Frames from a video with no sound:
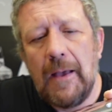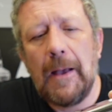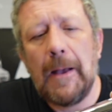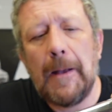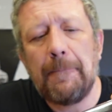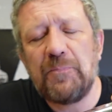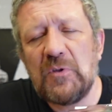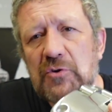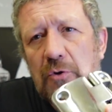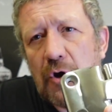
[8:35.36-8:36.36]

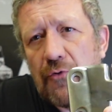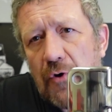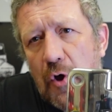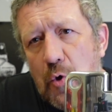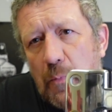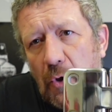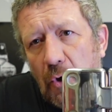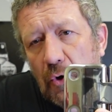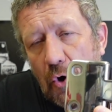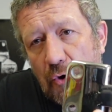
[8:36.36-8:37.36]
sort of chrome
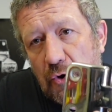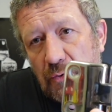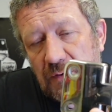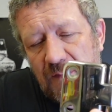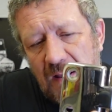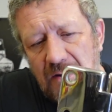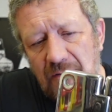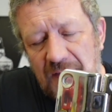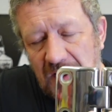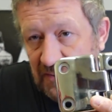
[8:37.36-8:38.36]
look on your
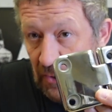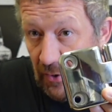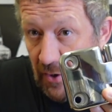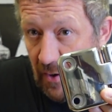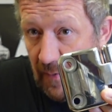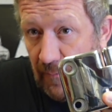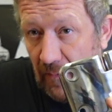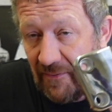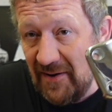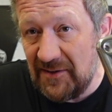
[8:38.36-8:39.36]
Defender, if that's the look you're going
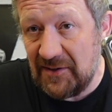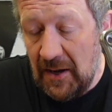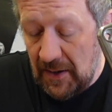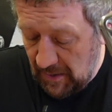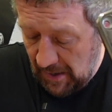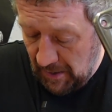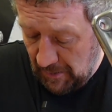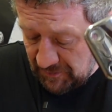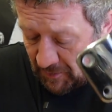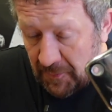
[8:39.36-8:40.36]
for, there is
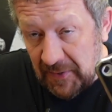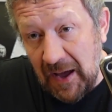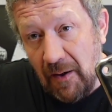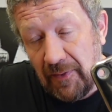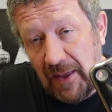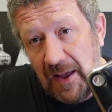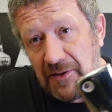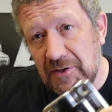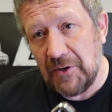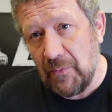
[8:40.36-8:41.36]
something out
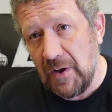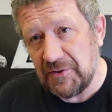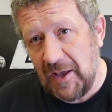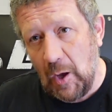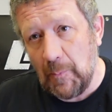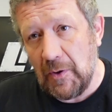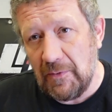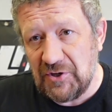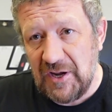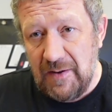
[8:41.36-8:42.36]
there to help
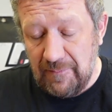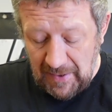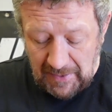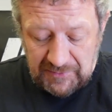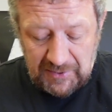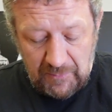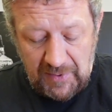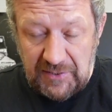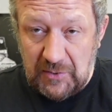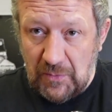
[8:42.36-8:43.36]
you achieve that. So
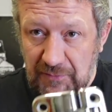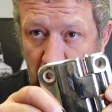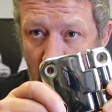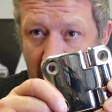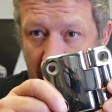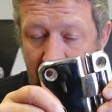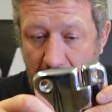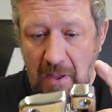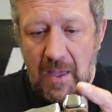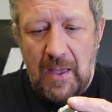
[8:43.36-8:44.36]
these are the ones from
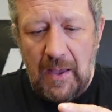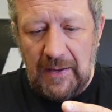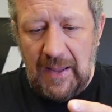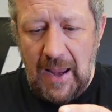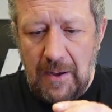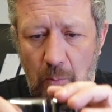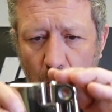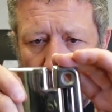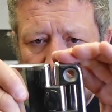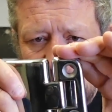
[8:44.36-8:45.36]
YRM. Again,
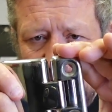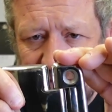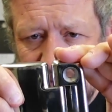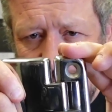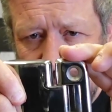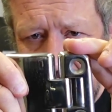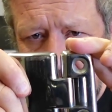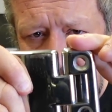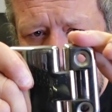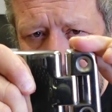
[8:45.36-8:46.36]
wobble test,
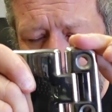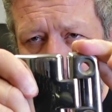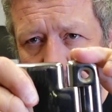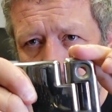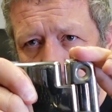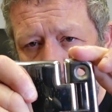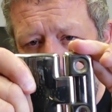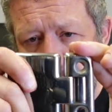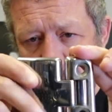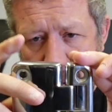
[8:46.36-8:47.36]
a little bit of a rock
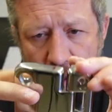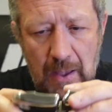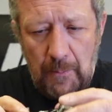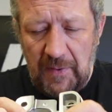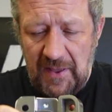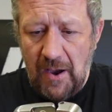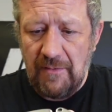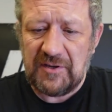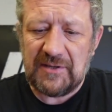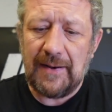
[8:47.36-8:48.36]
on there, but they
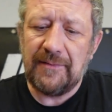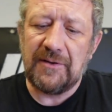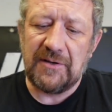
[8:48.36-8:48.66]
are a standard